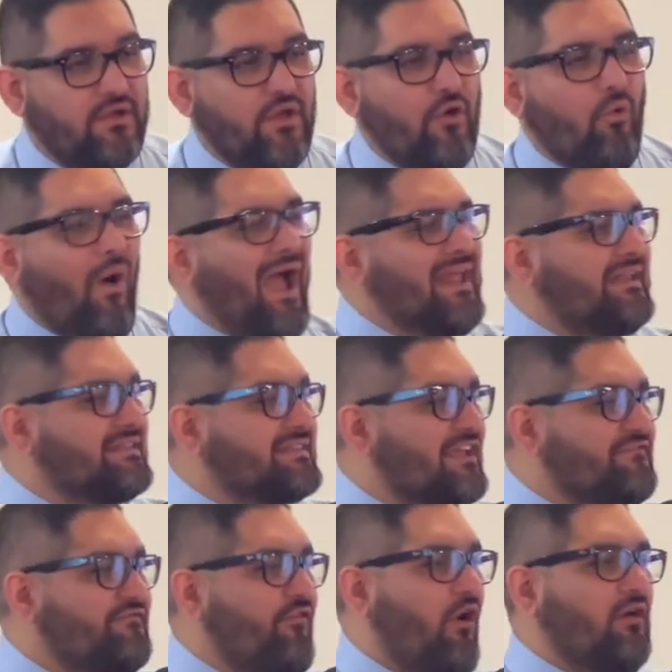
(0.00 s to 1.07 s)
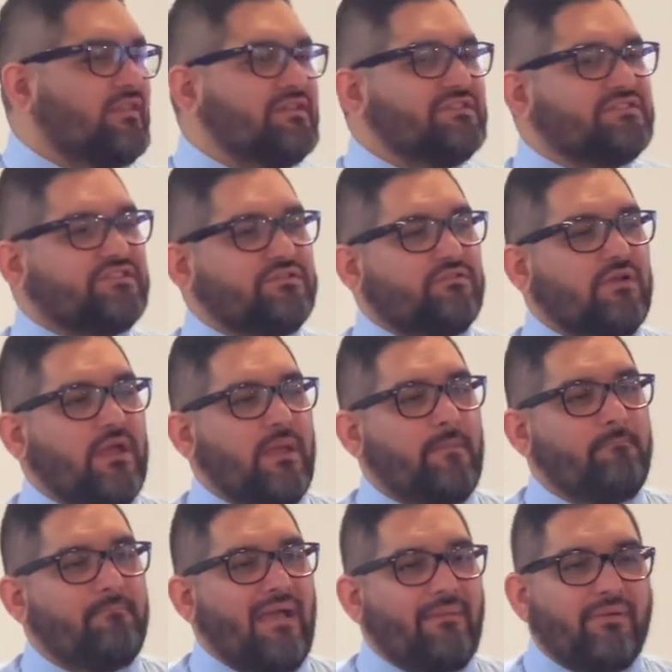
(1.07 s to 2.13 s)
Why did they fall into
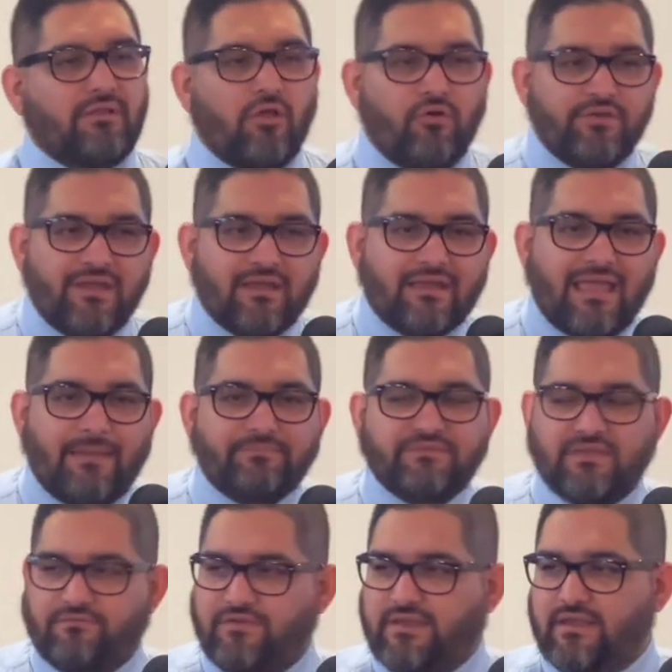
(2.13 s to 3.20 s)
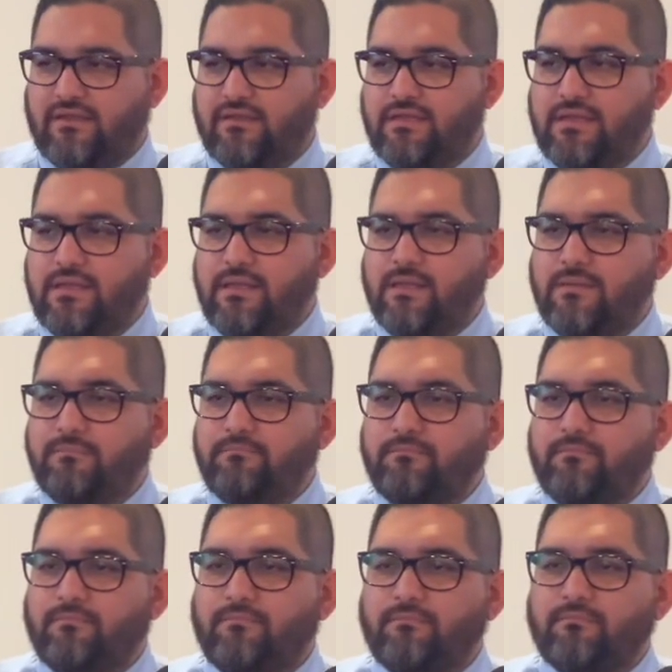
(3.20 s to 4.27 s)
Babylonian captivity?
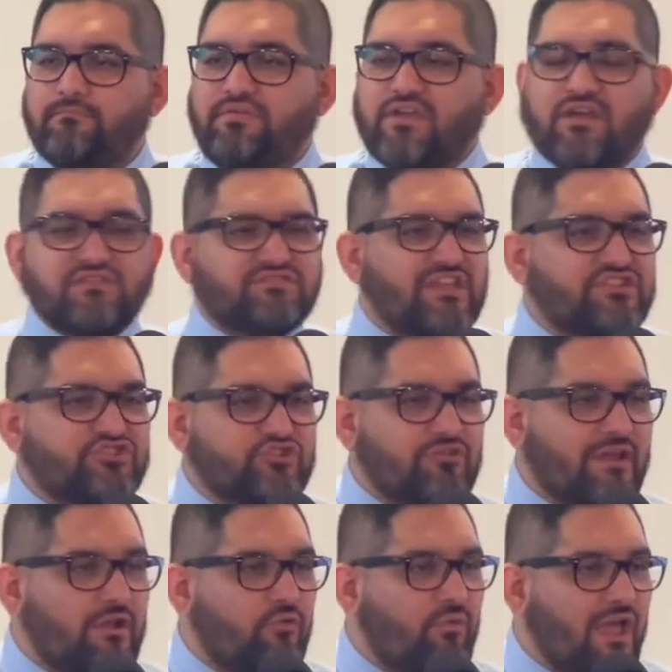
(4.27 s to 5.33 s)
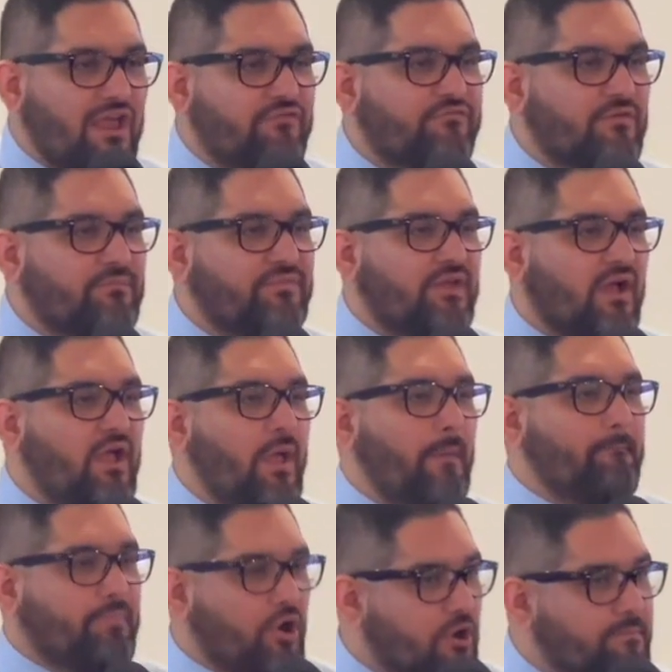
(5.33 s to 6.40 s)
Because they strayed away from the
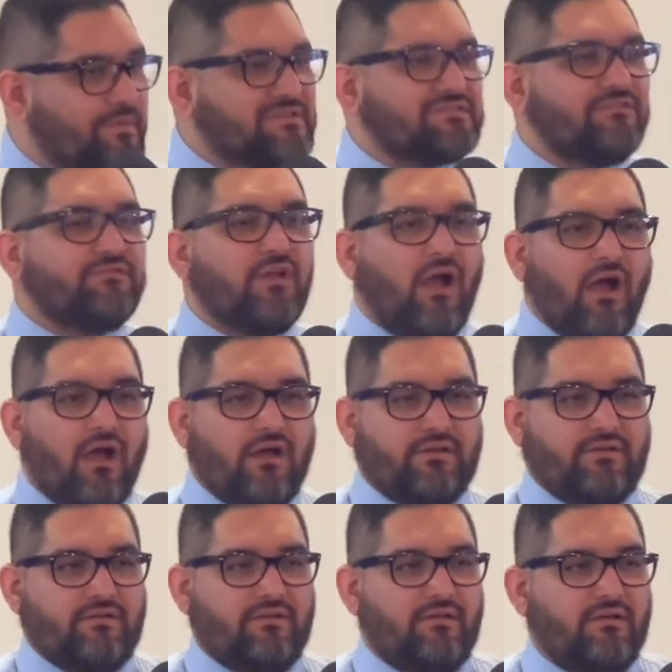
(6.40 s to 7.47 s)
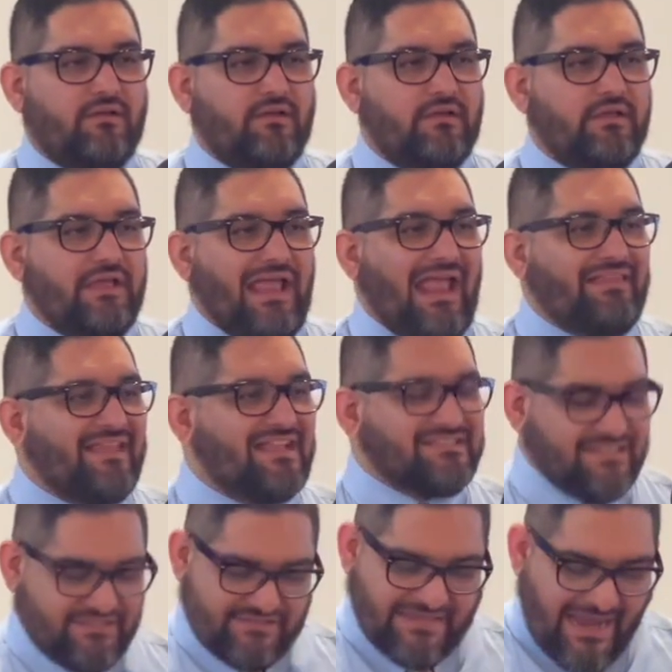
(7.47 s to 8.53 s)
purpose of God. And that's
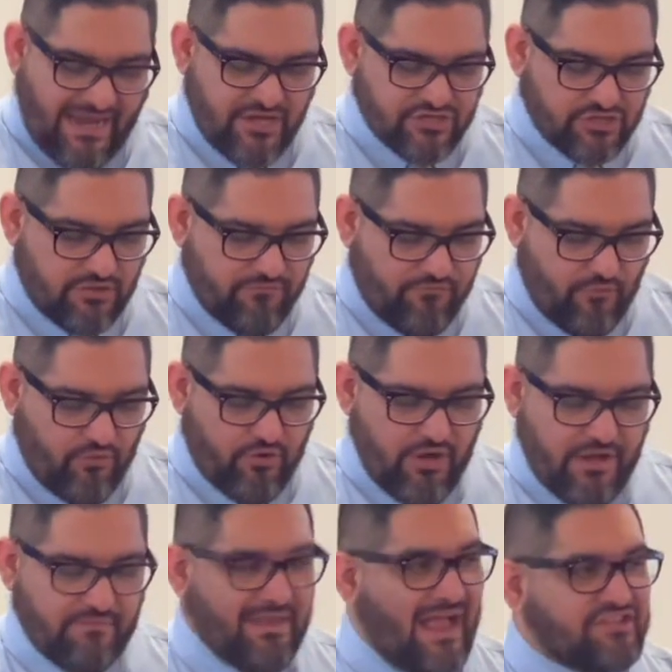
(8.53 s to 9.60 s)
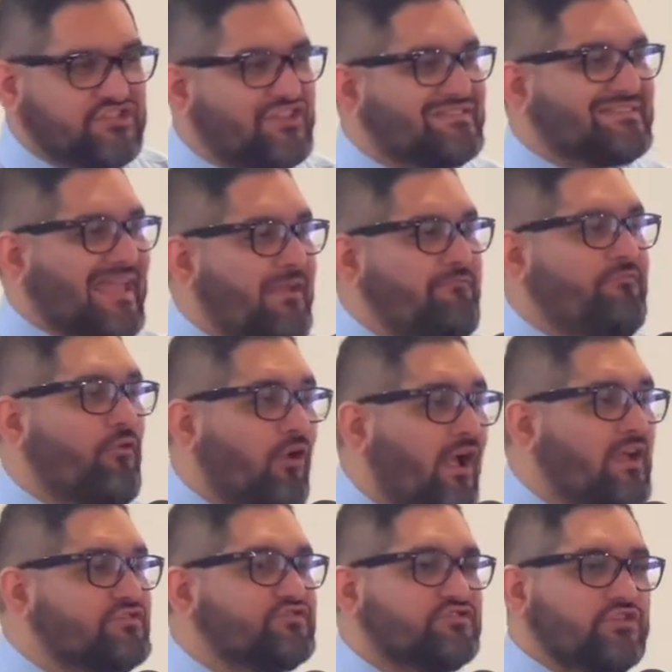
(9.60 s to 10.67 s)
a danger for not just them, for
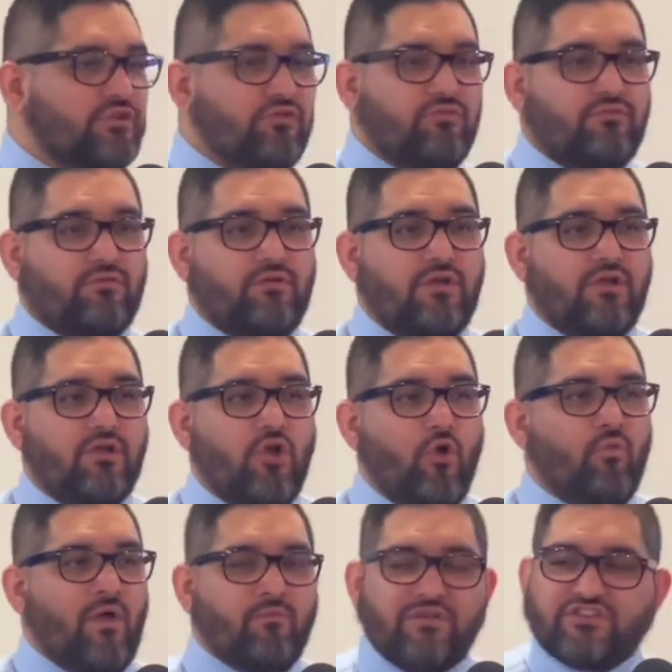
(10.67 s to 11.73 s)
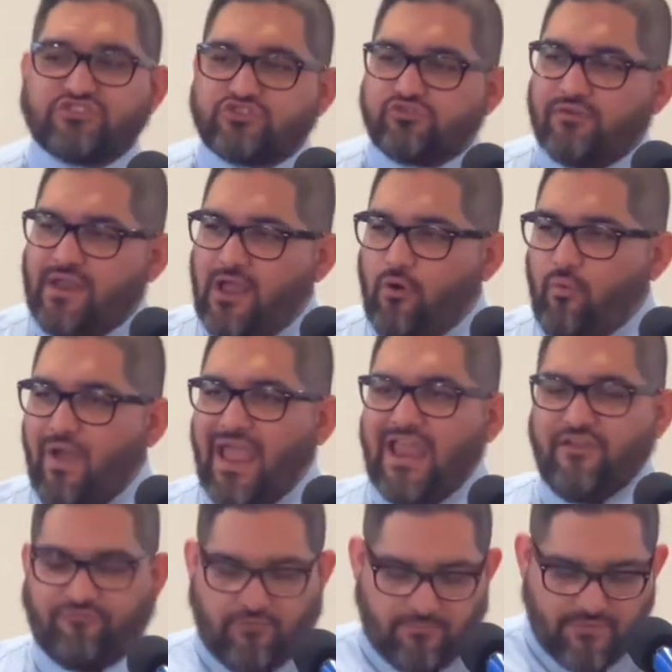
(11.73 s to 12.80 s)
us too. When we stray
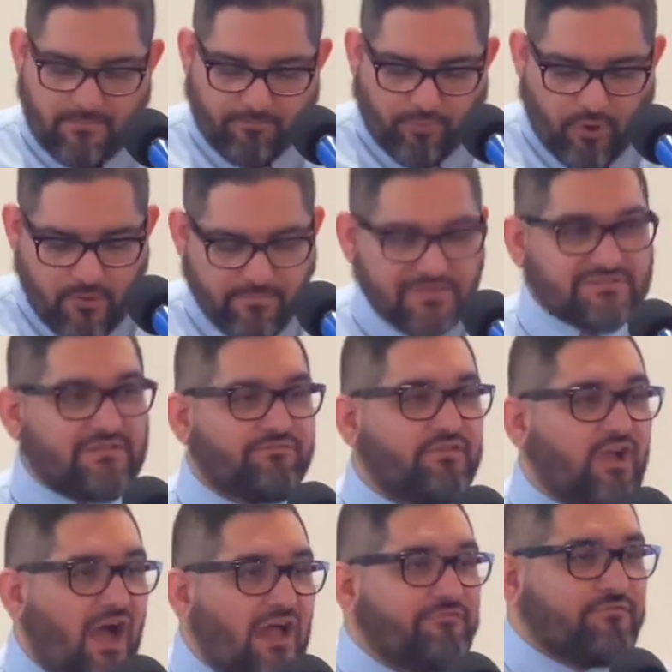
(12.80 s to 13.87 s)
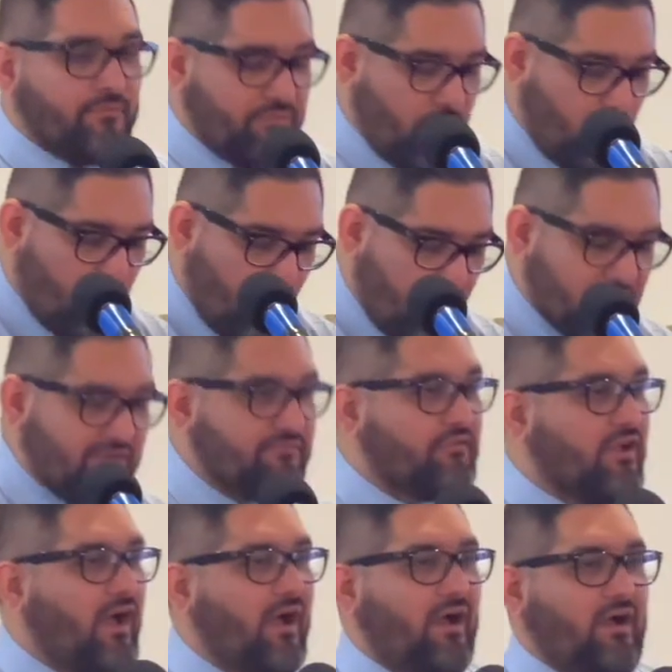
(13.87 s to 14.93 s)
away from the purpose of God, from the Word
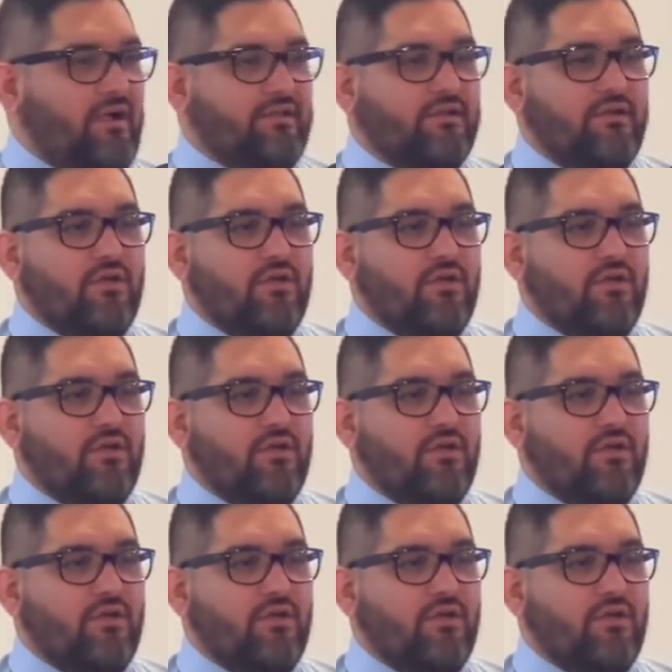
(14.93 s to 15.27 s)
of God,